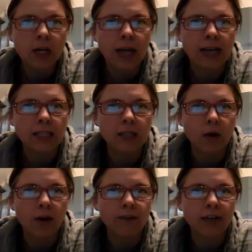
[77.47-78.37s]
Okay,
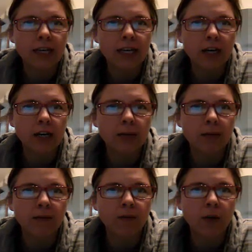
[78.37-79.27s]
so over here on
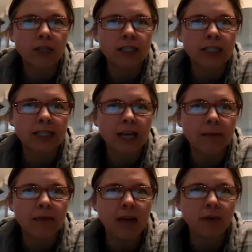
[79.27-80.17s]
number 4, it's the
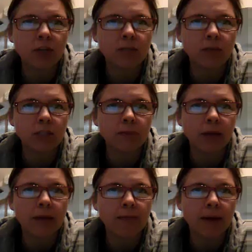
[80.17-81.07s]
same thing. We're just
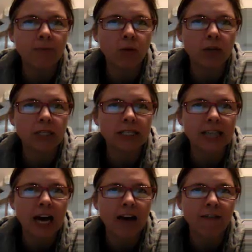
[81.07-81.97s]
multiplying by more
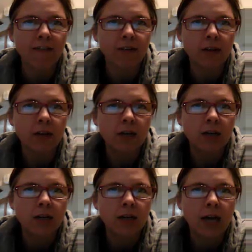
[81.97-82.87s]
stuff.
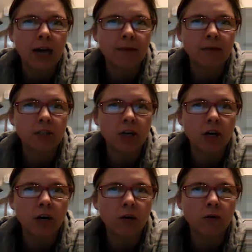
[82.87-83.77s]
Okay, but
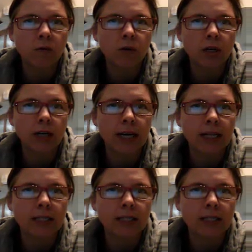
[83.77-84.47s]
don't worry.